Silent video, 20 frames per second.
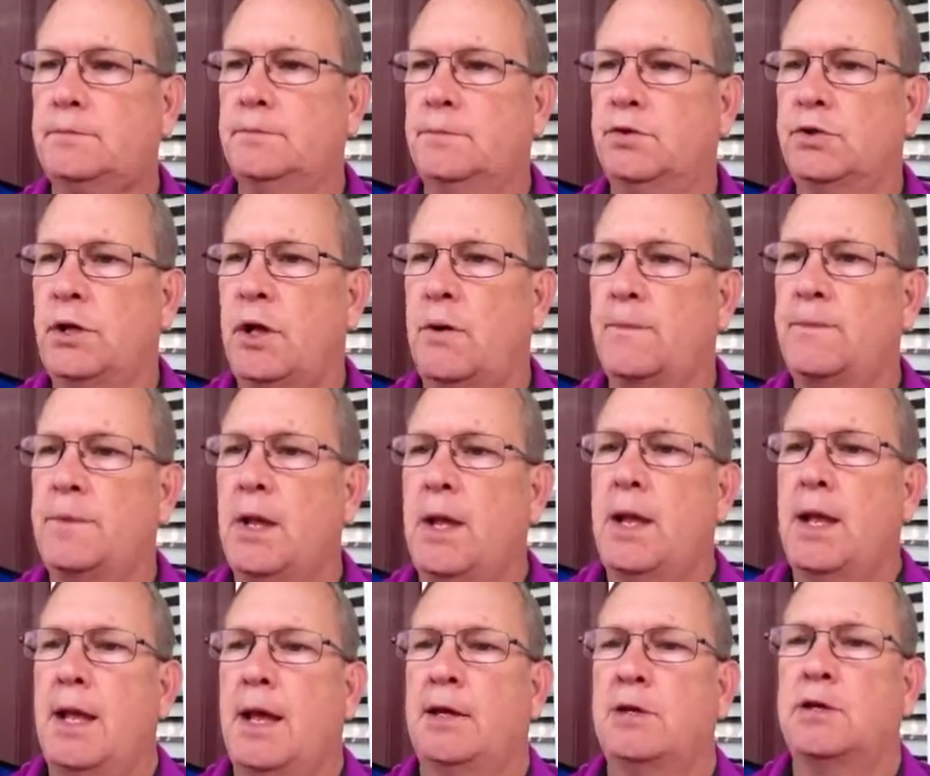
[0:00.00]
So
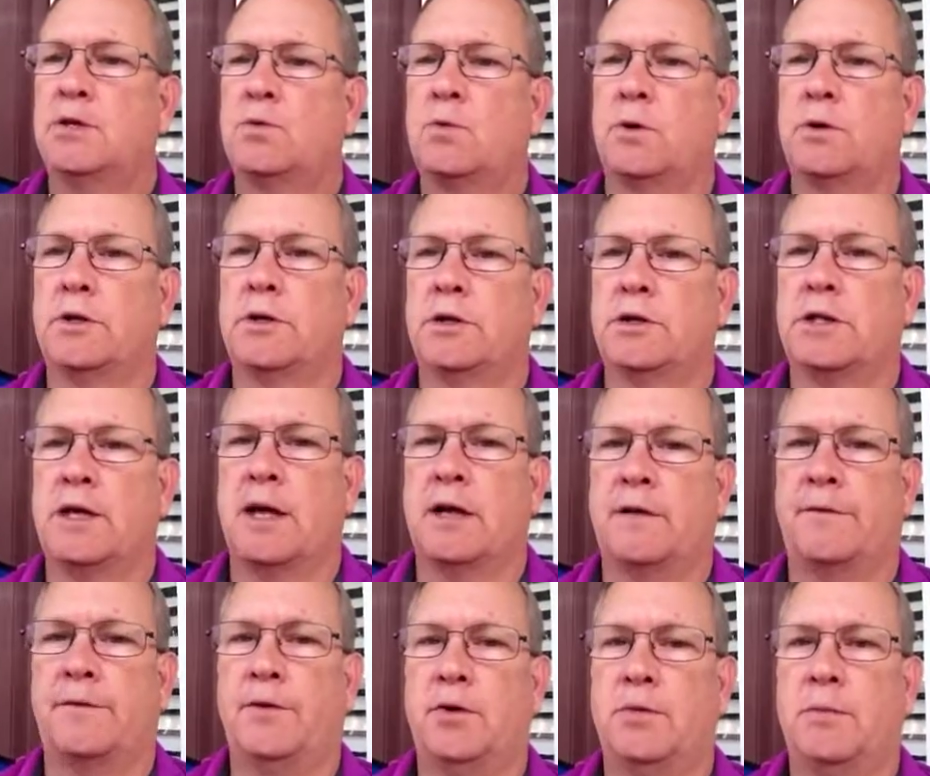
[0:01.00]
just wanted to
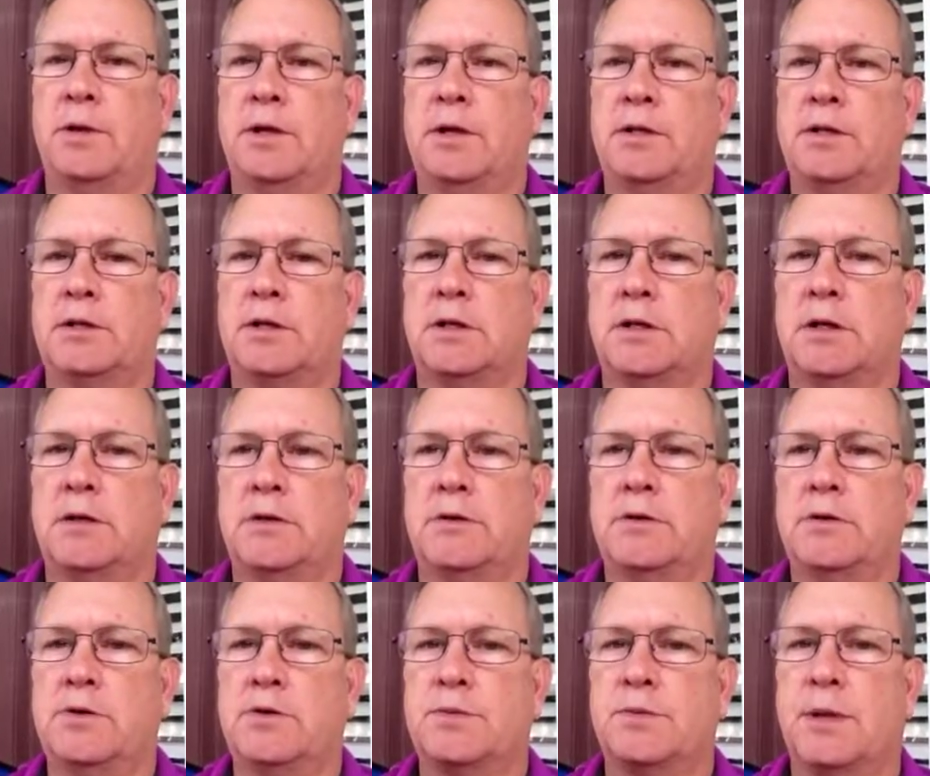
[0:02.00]
take a few minutes and
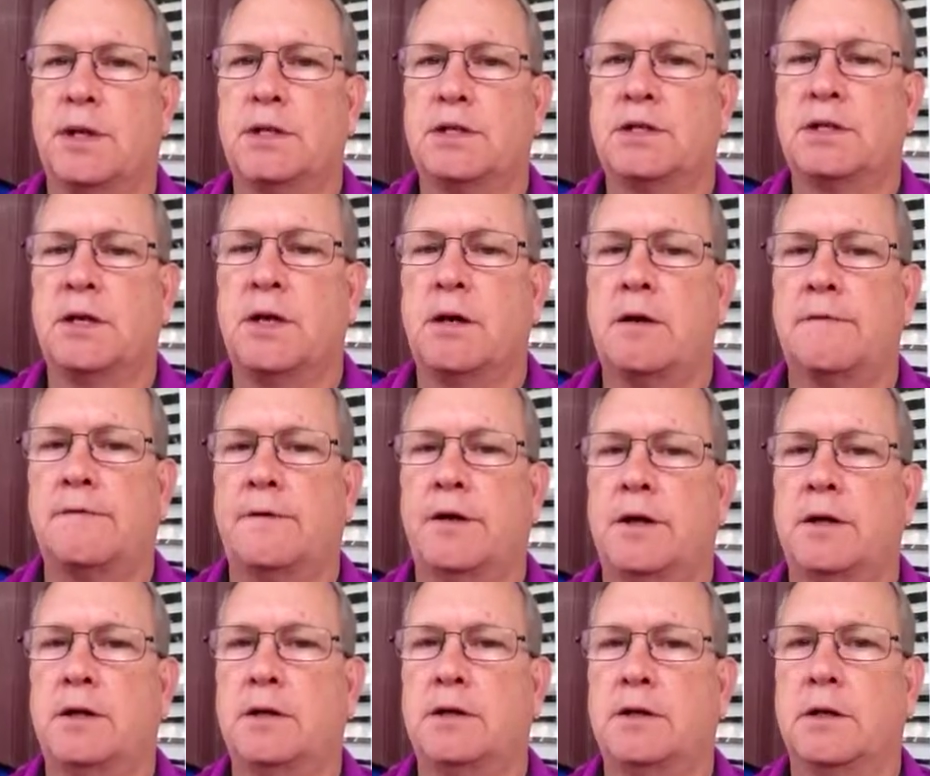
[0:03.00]
introduce myself
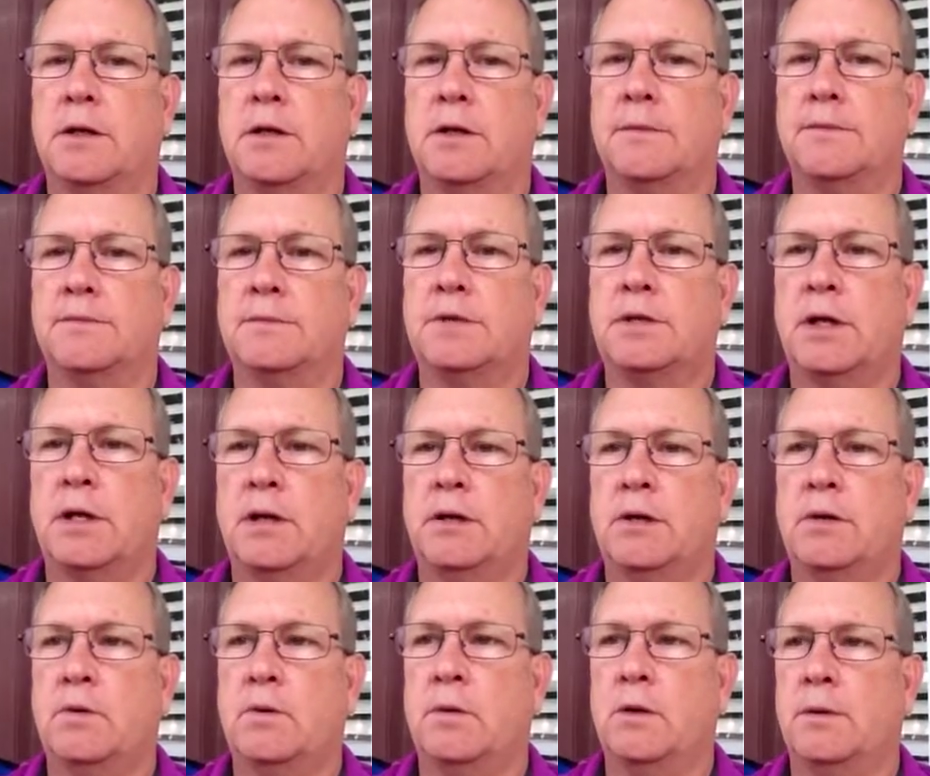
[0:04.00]
and tell
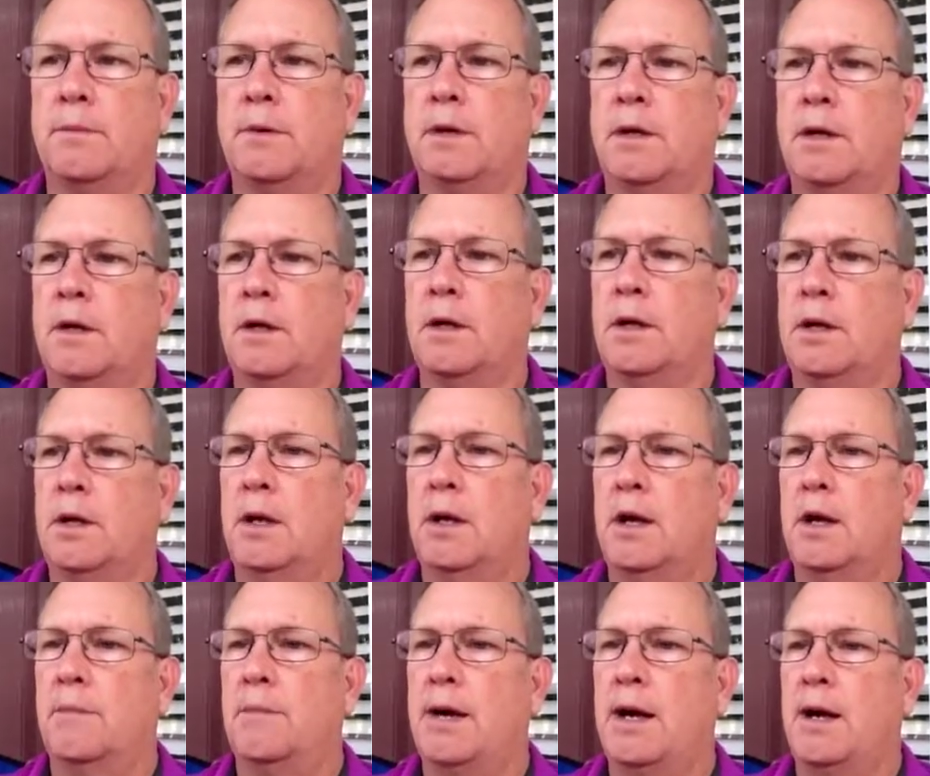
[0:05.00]
you
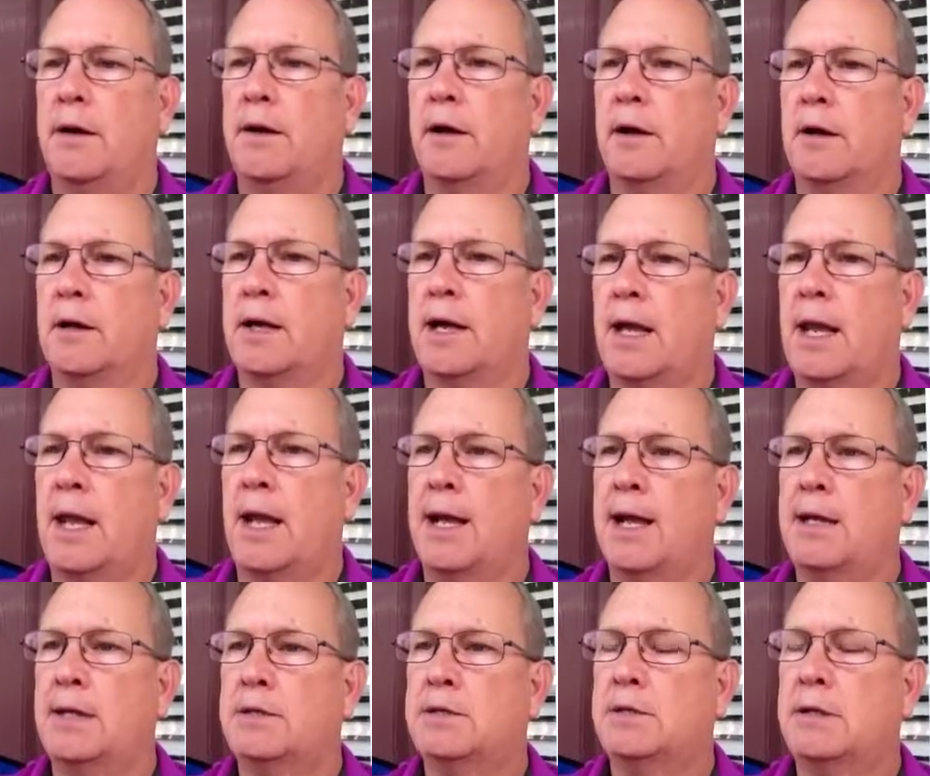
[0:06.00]
about our
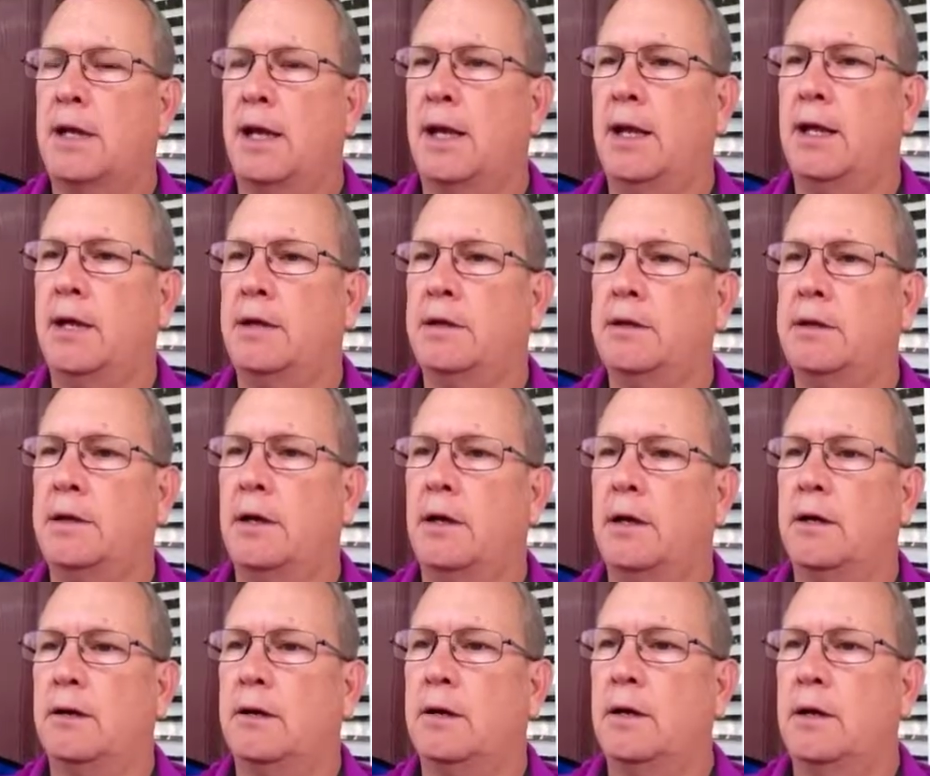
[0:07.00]
class, and
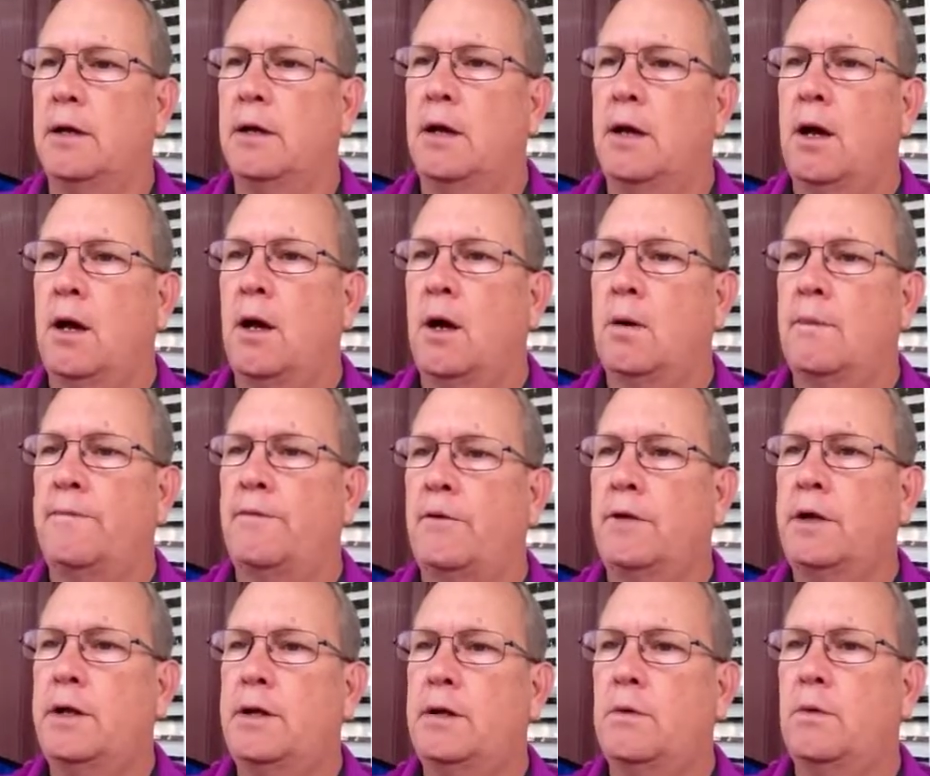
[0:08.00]

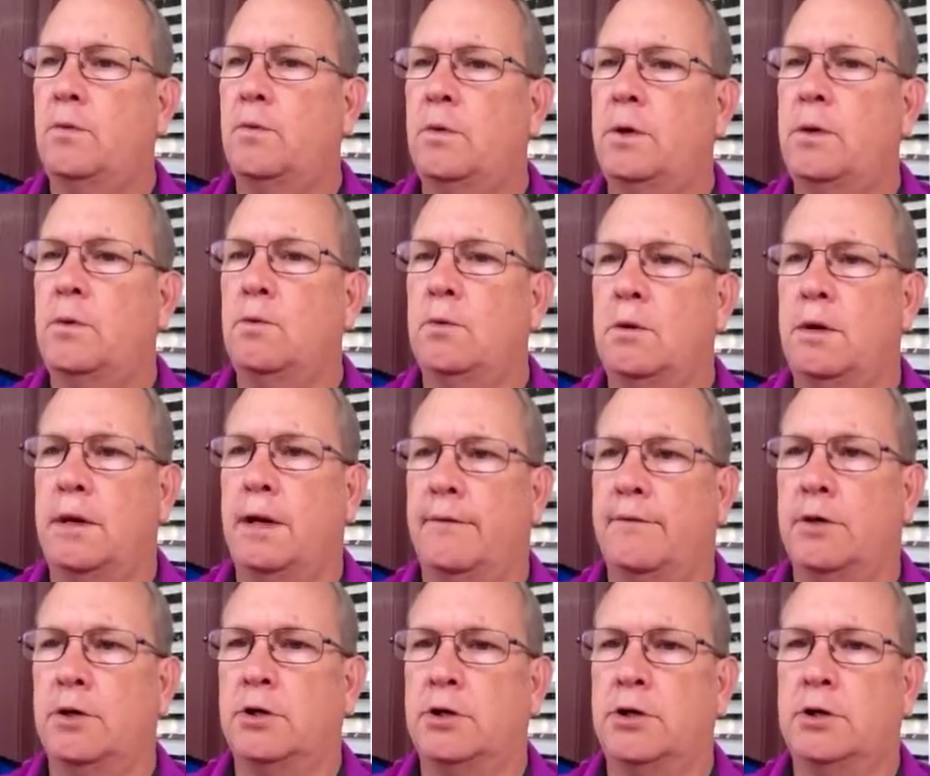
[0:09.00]
hopefully we will
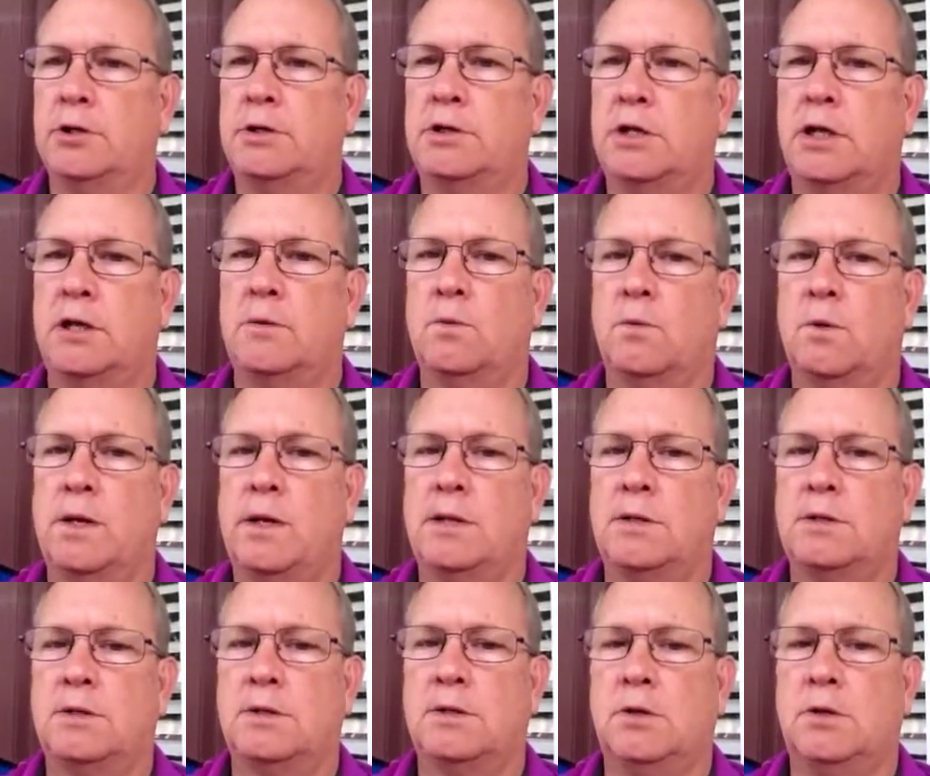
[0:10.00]
have a good 10 weeks.